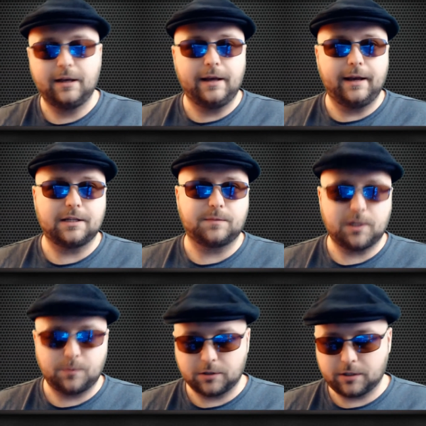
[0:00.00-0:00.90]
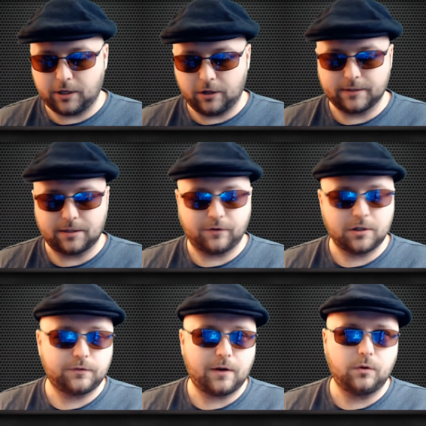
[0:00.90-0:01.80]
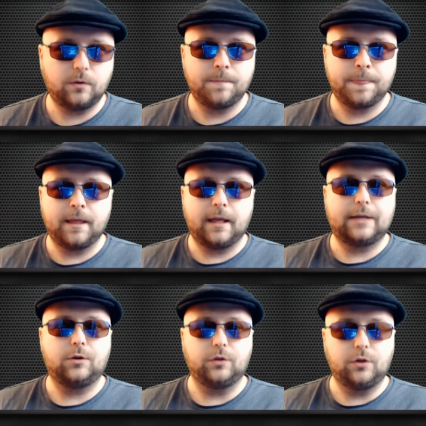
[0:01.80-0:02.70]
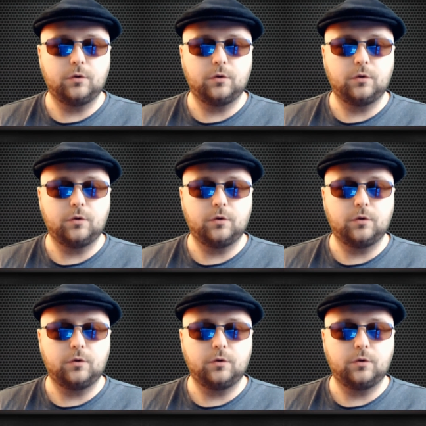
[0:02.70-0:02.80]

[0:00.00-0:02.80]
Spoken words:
It is much more secure. It's the first phone to use